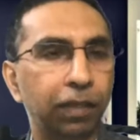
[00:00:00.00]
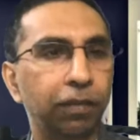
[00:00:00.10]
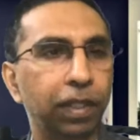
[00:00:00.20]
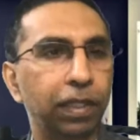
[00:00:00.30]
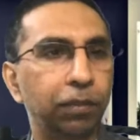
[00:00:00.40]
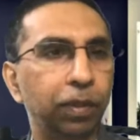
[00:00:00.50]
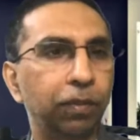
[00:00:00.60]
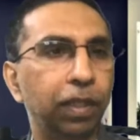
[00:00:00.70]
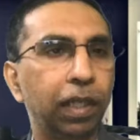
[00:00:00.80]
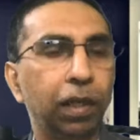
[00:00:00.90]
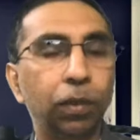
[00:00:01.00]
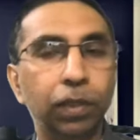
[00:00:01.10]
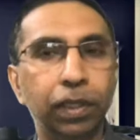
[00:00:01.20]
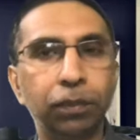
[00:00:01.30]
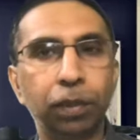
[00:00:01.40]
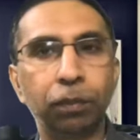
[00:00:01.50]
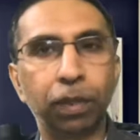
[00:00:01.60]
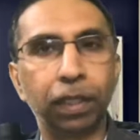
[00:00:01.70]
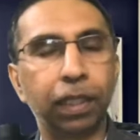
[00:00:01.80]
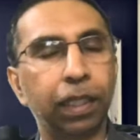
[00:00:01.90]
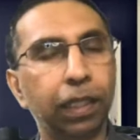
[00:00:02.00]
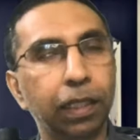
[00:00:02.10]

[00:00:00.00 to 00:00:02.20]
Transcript: difference between how these people think,